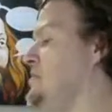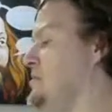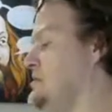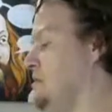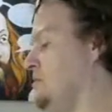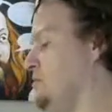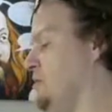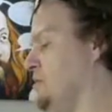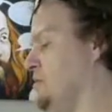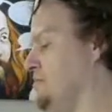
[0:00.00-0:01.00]
It's coming
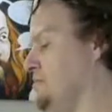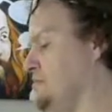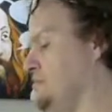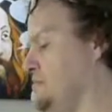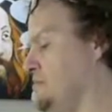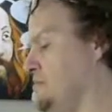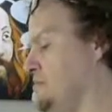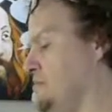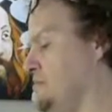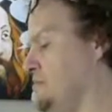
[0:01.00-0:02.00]
well.
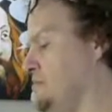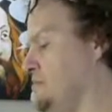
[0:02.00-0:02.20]
Let's see.